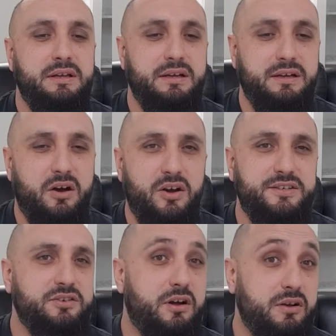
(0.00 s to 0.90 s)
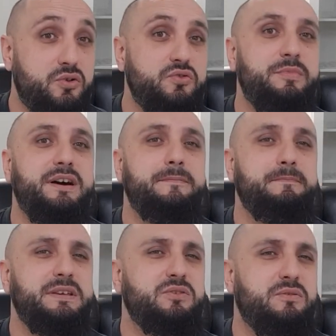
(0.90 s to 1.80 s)
hostile humor.
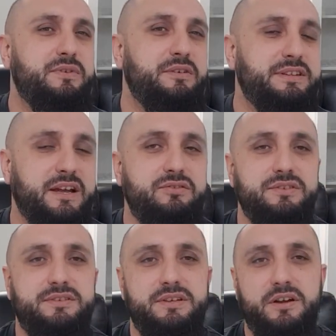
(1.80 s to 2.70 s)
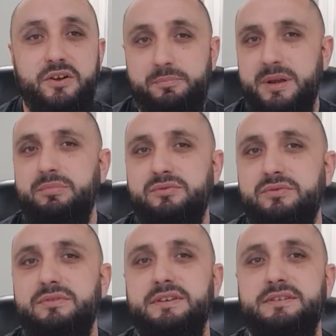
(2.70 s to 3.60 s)
These are all very dangerous. A lot of people
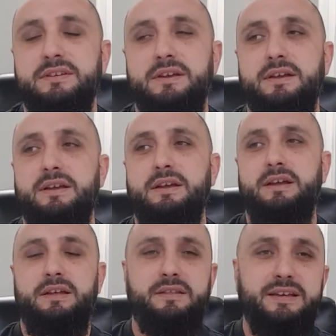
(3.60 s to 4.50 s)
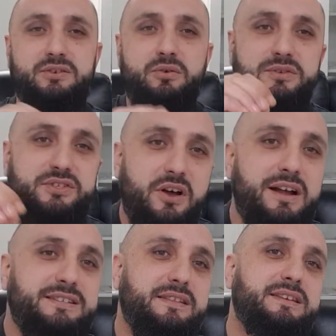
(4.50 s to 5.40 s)
do this. These are all
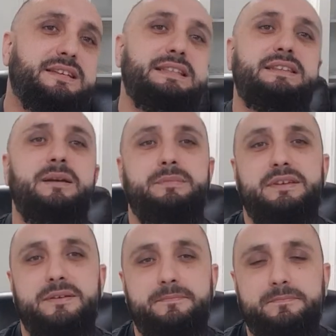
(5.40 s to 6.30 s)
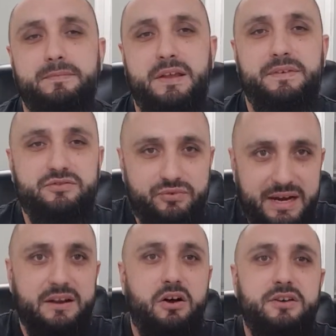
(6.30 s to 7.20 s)
signs that there's contempt. If there's
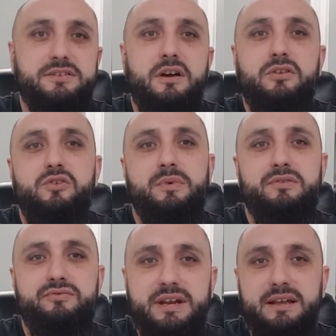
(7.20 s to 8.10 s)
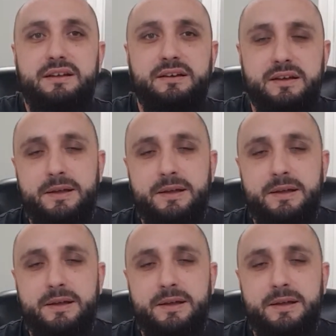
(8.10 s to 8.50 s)
regular hostile humor, regular